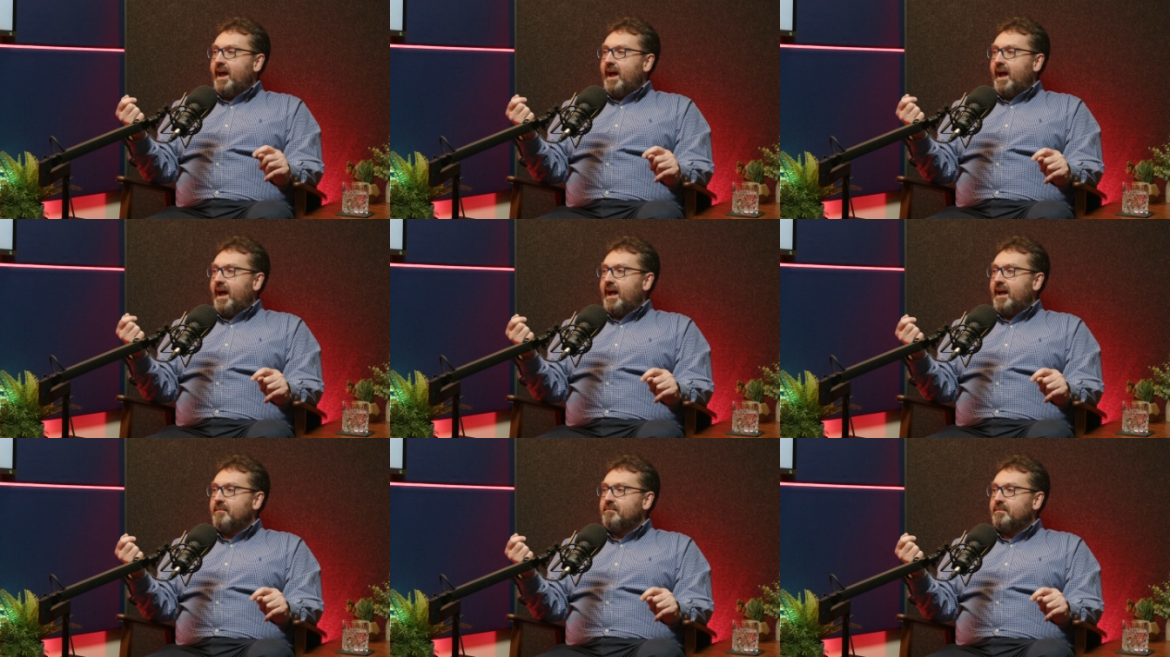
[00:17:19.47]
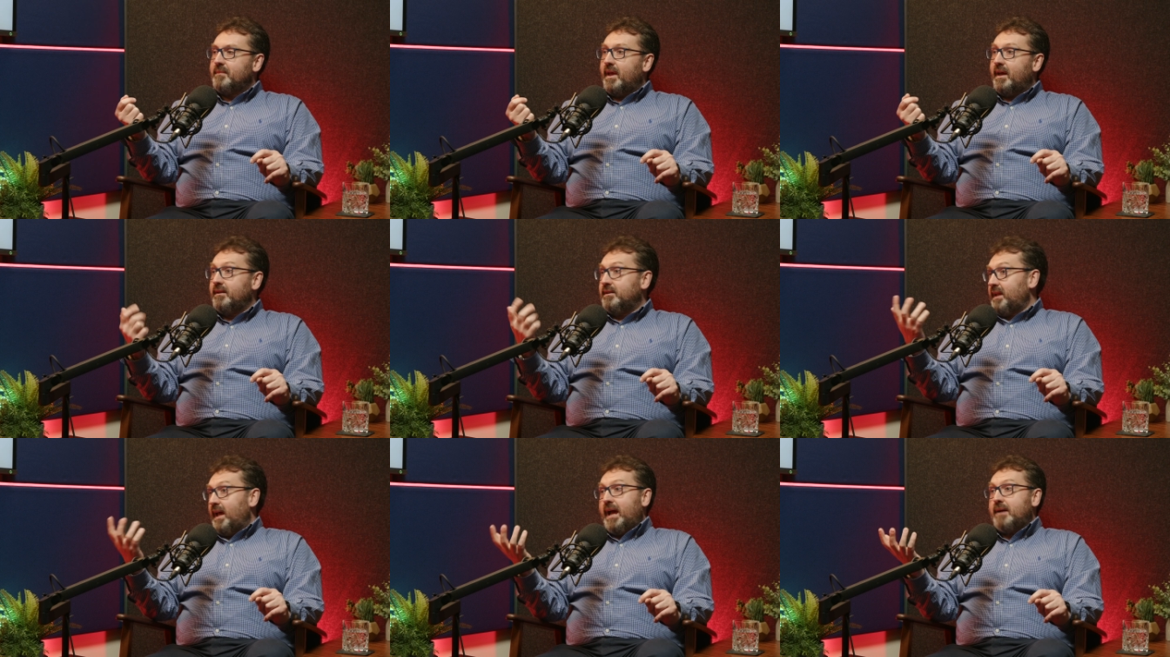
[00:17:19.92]

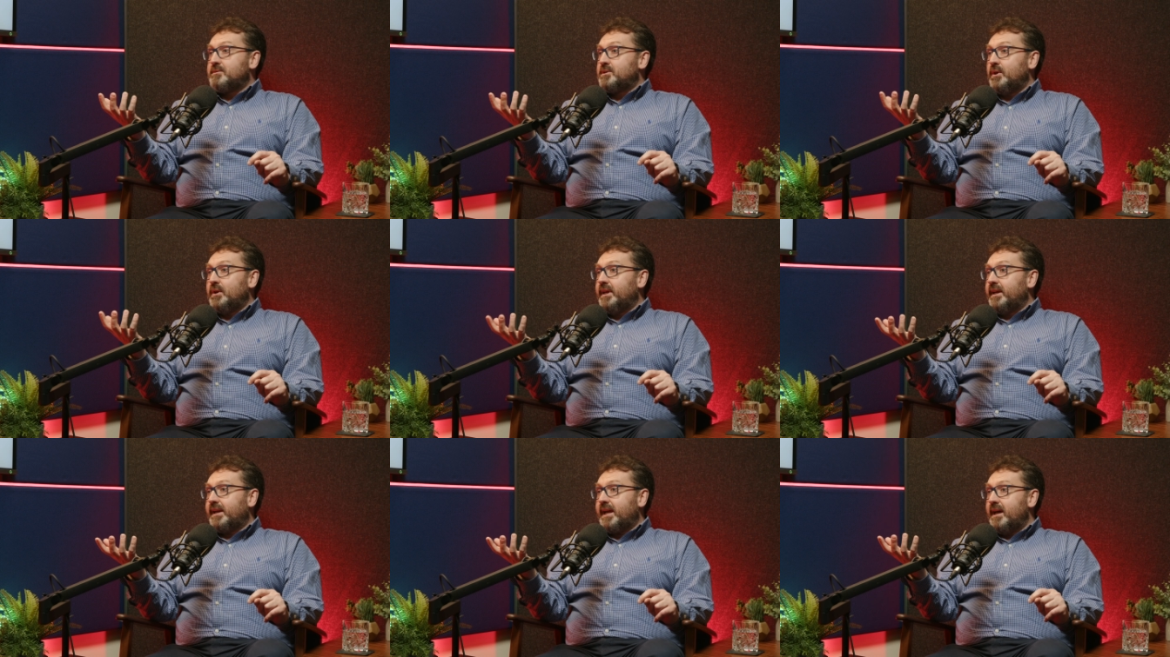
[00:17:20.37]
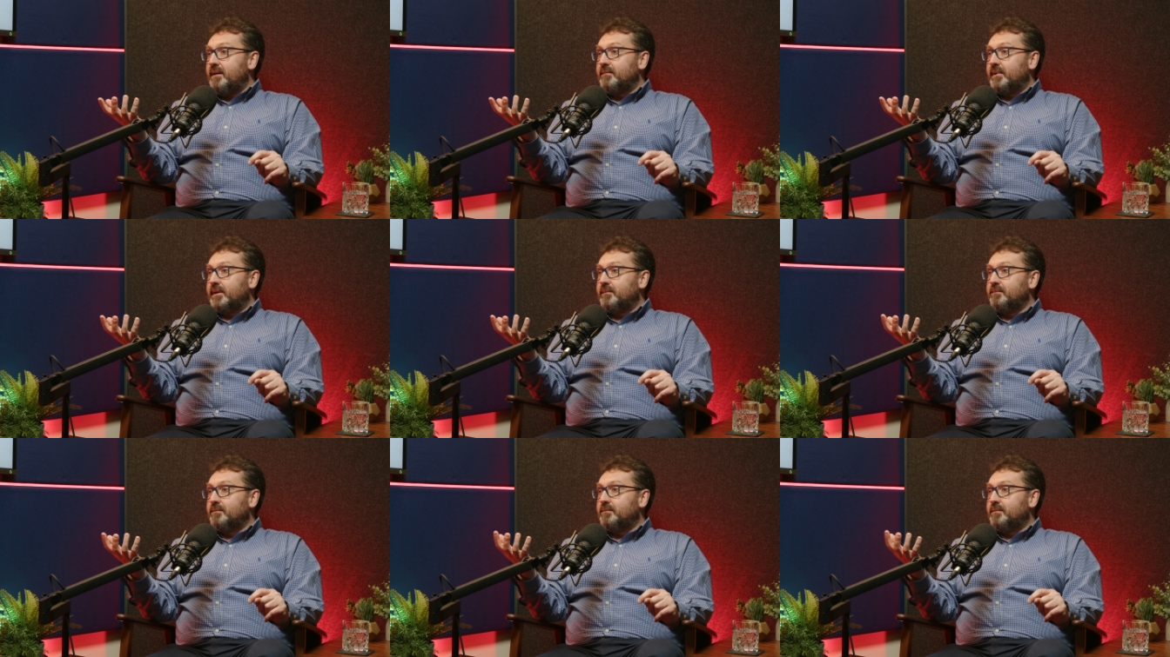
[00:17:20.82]
And absolutely it can
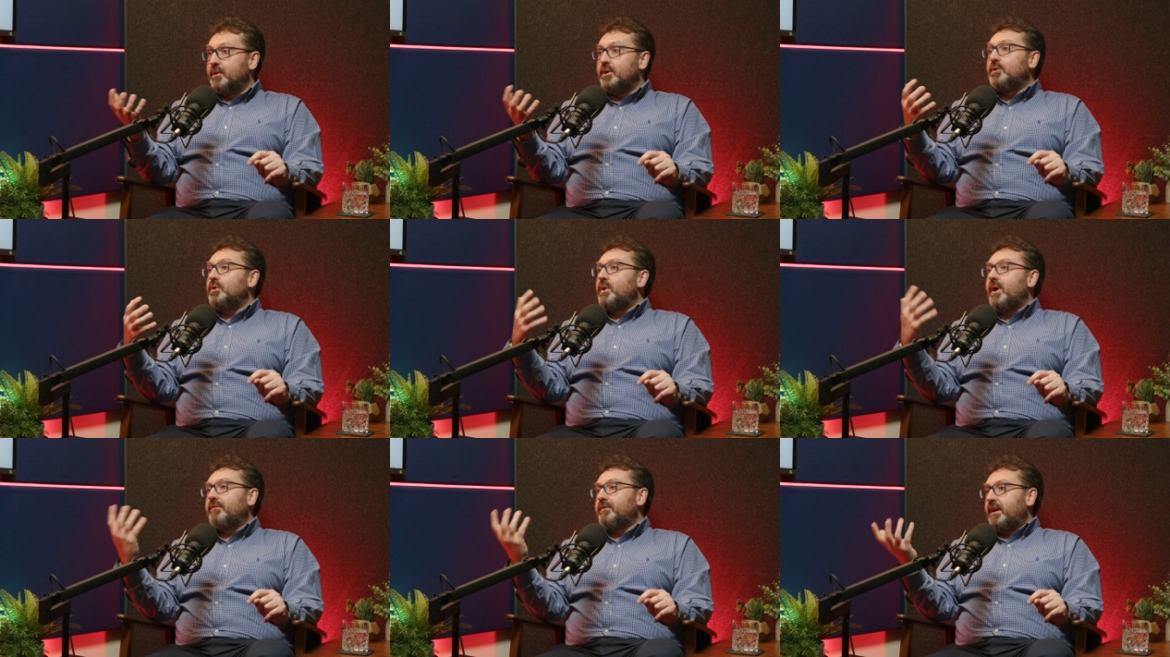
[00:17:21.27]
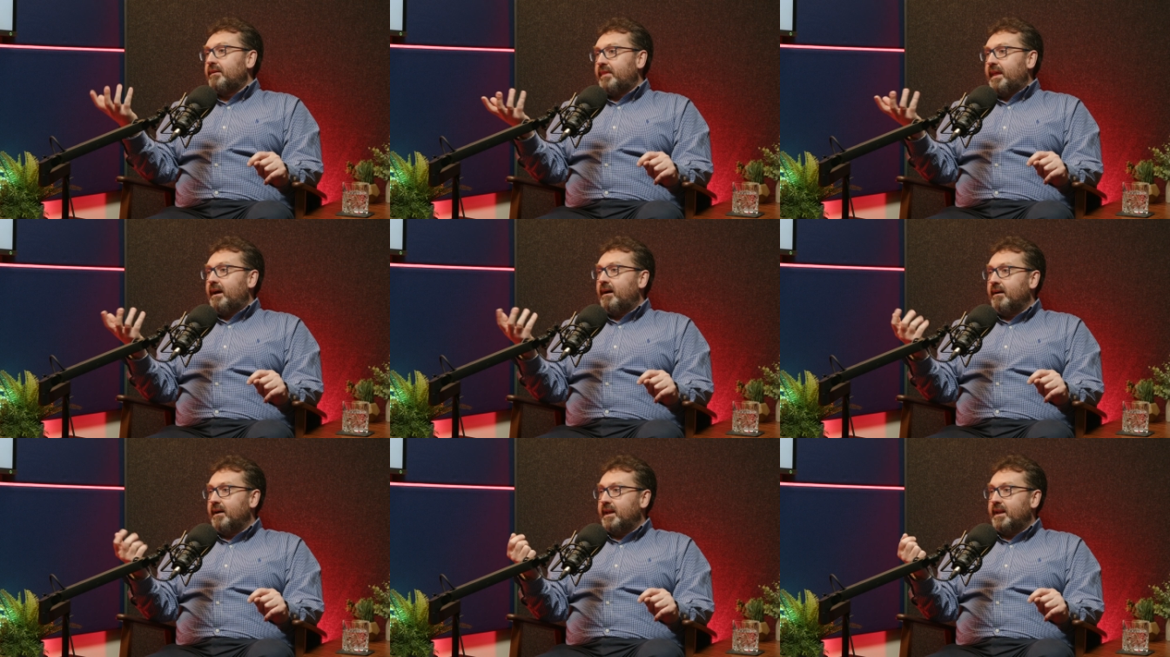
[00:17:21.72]
be, but you have to have
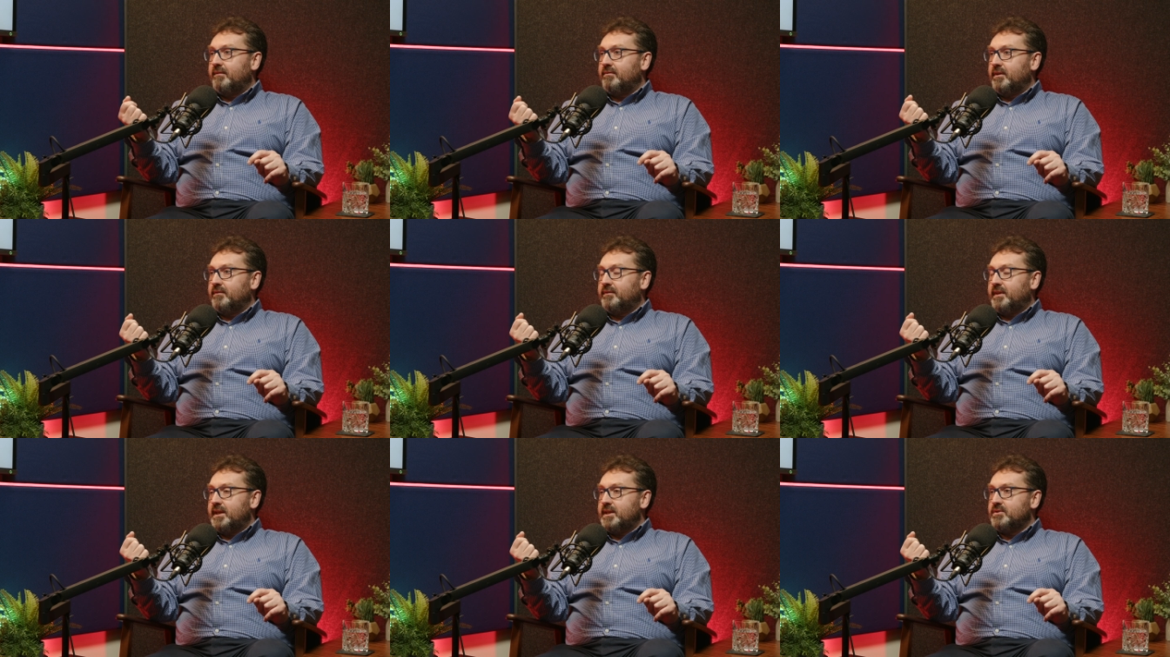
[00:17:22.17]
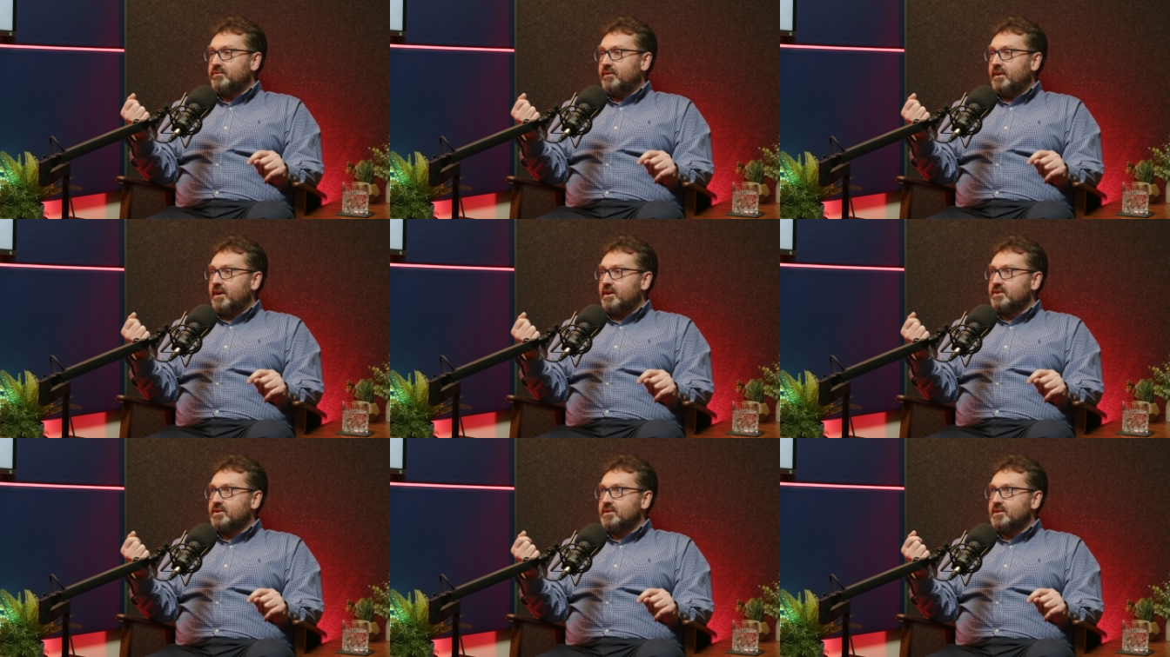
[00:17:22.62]
that higher level of data
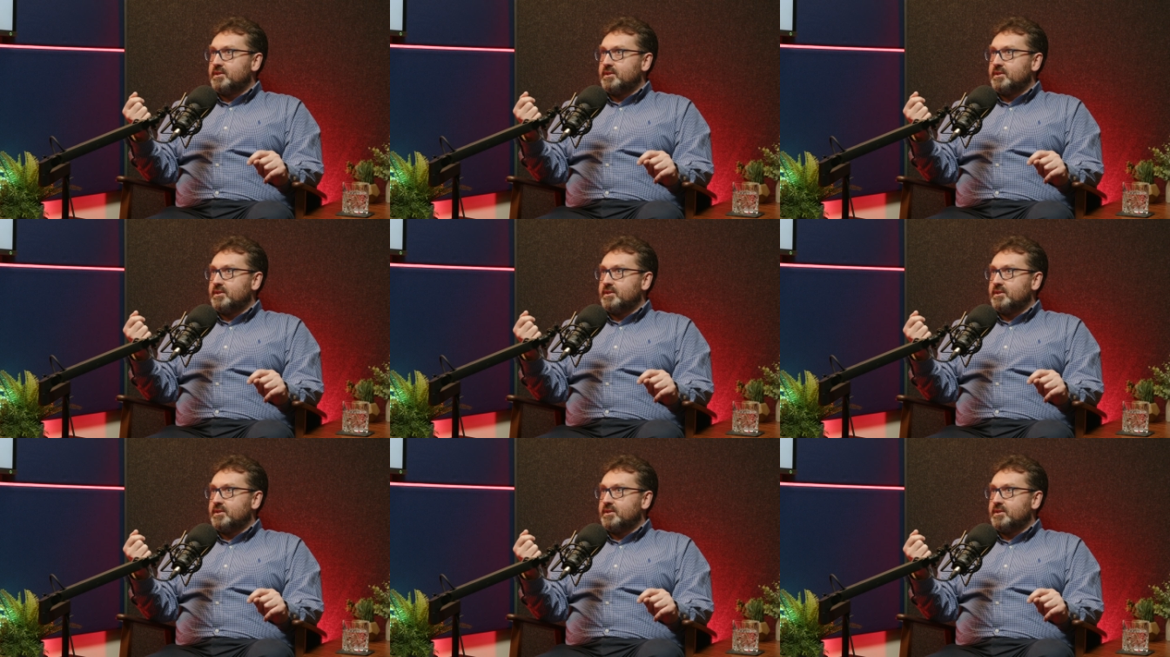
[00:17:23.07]
reduction.